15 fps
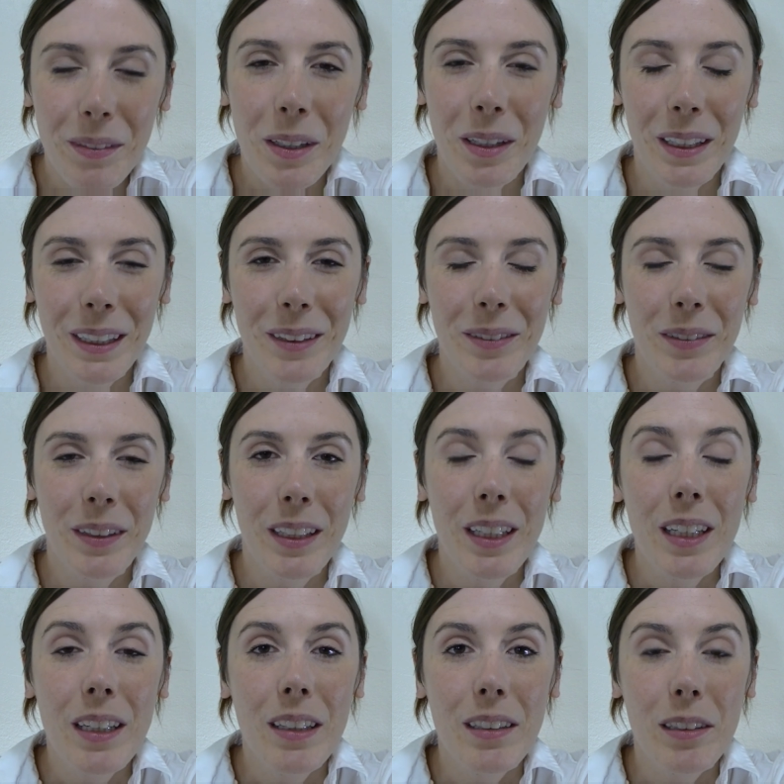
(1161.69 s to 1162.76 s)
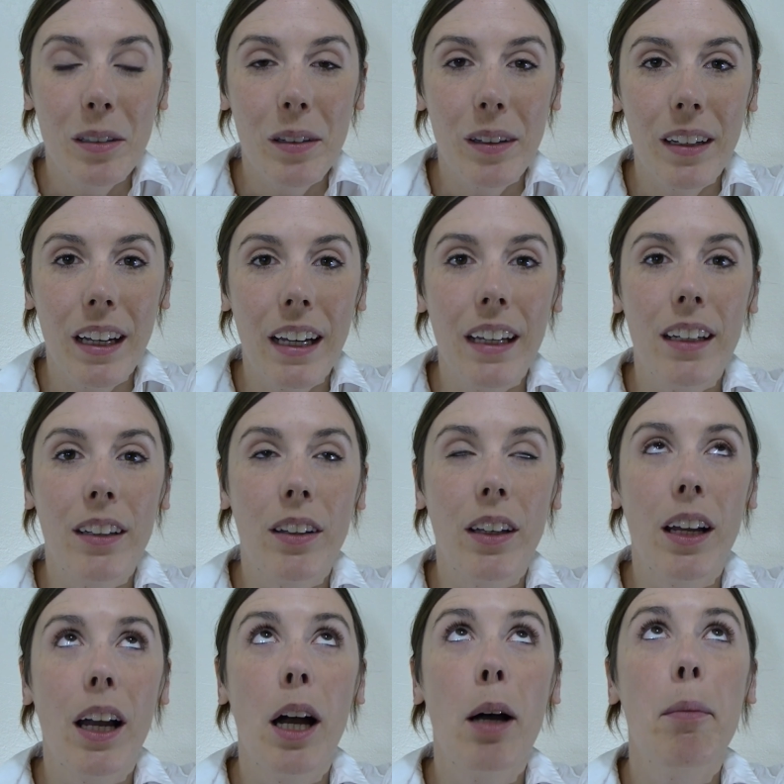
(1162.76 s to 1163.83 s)
Alright, so go ahead and
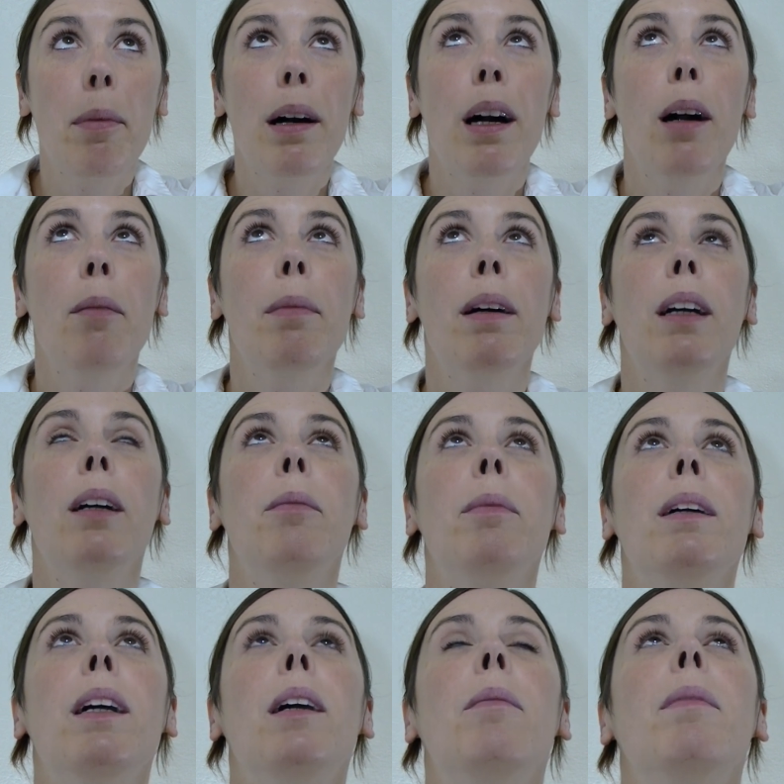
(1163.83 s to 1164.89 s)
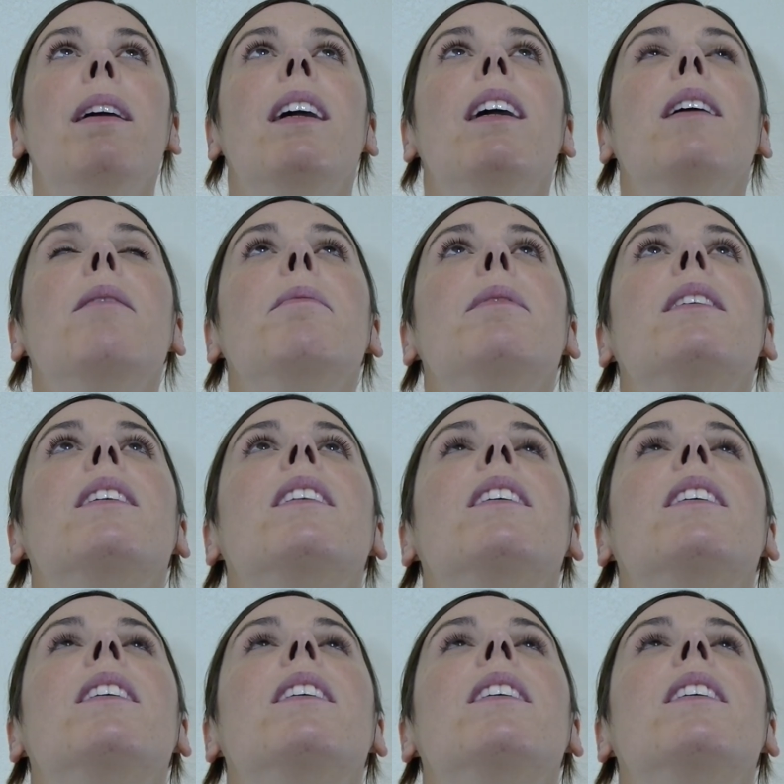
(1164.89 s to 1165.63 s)
look up, up, up, up, up.